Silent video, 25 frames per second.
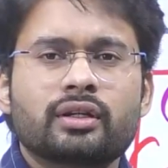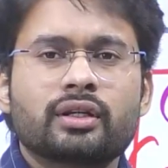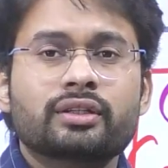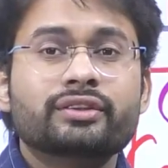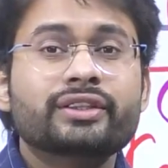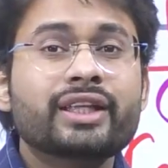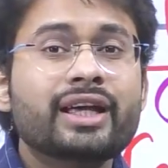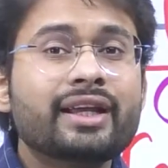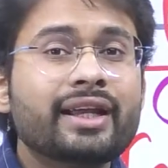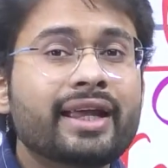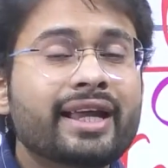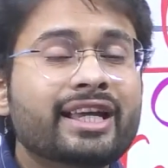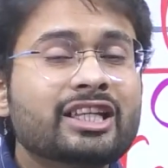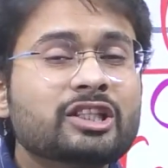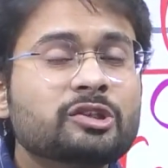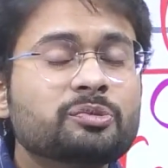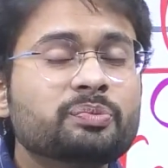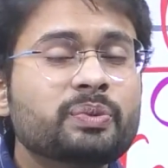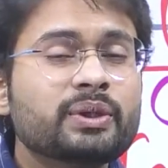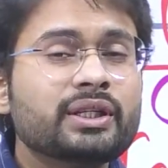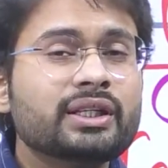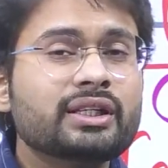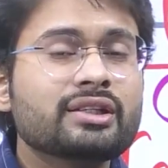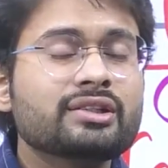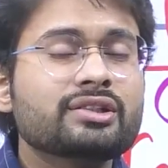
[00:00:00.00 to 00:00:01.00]
They are
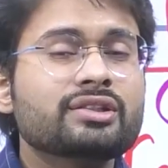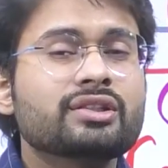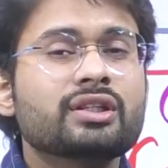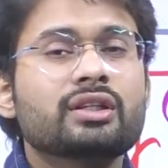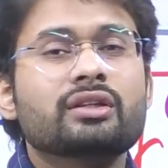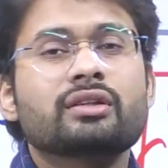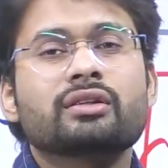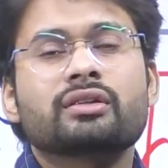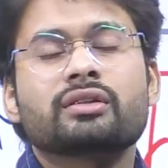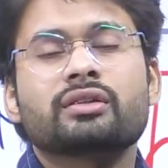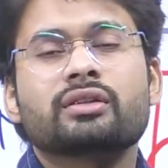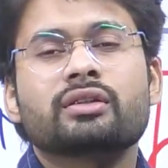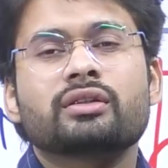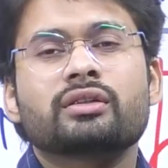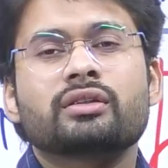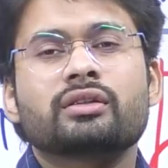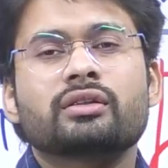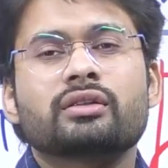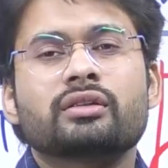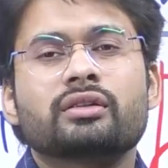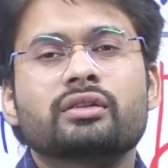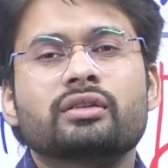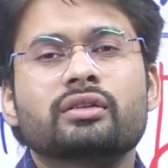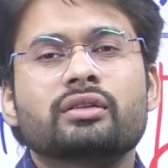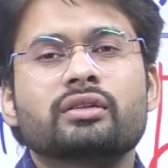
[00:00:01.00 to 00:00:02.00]
experiencing
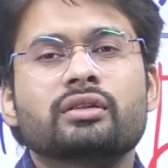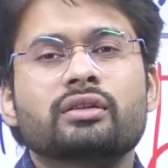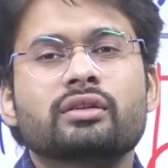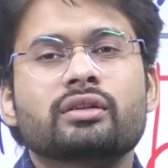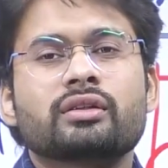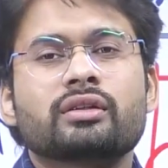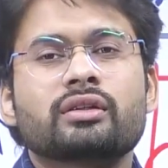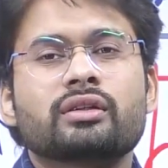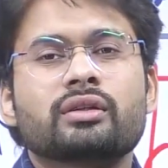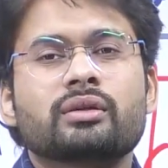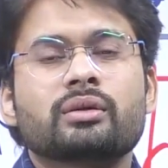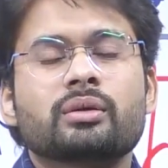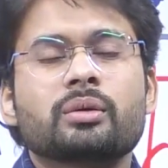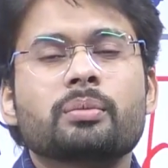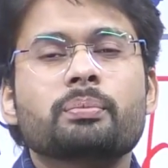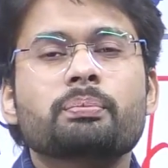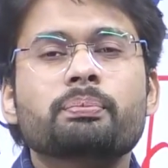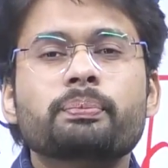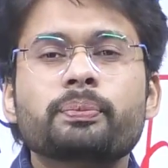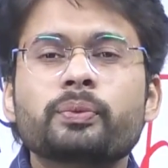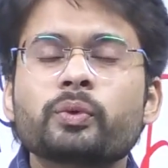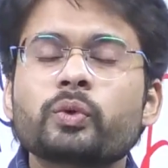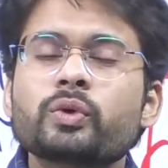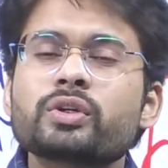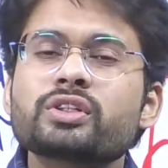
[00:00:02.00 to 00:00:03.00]

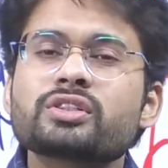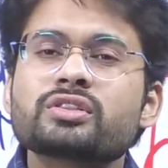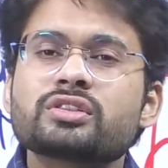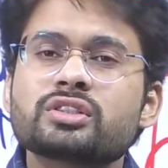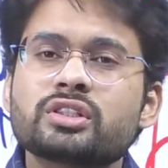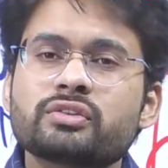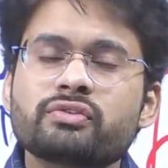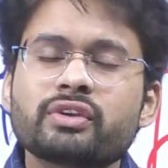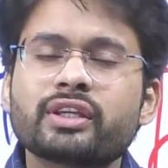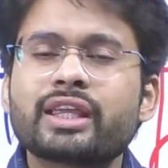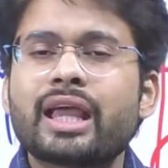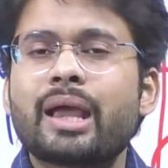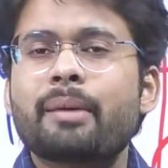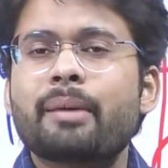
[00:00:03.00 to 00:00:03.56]
poor civic